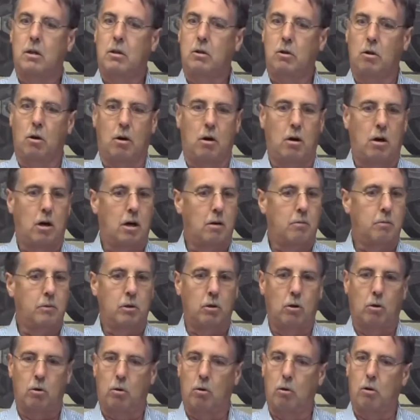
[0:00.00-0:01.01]
your arm,
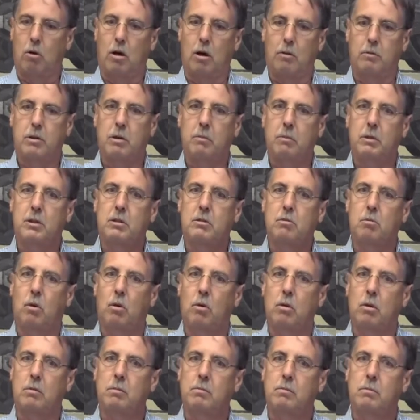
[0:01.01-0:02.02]
and your whole arm could be
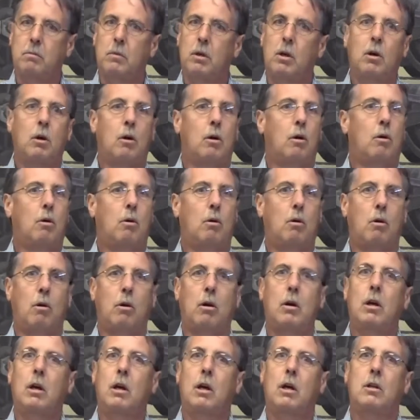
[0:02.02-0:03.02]
swollen,
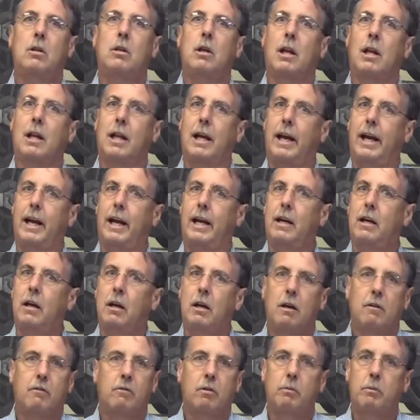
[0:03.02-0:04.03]
or your
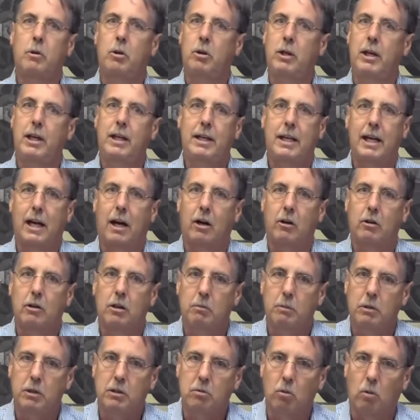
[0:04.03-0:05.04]
leg from your knee down
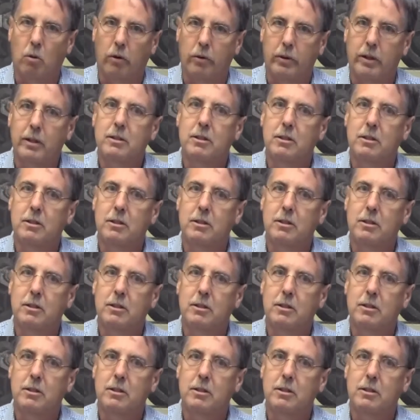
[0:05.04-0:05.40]
could be swollen.